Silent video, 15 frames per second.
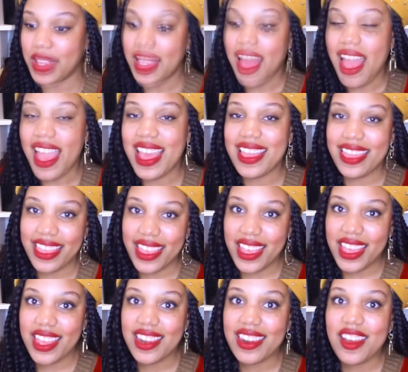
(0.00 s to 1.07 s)
And
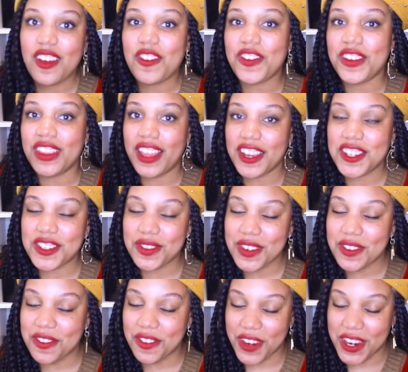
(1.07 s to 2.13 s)
then for luxury
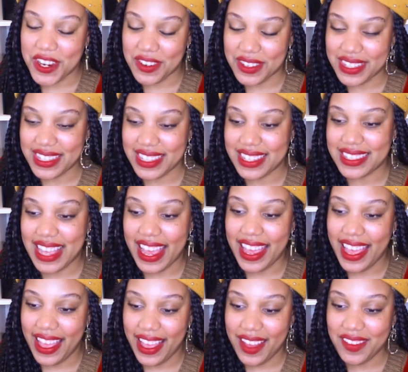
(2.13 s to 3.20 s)
fragrances, I
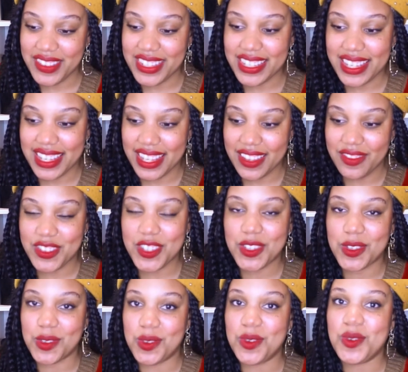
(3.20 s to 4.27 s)
have to give
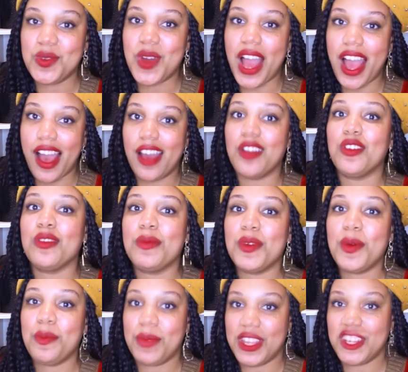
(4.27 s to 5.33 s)
two honorable
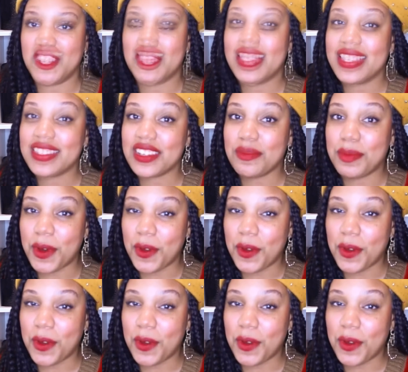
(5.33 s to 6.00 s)
mentions. These are both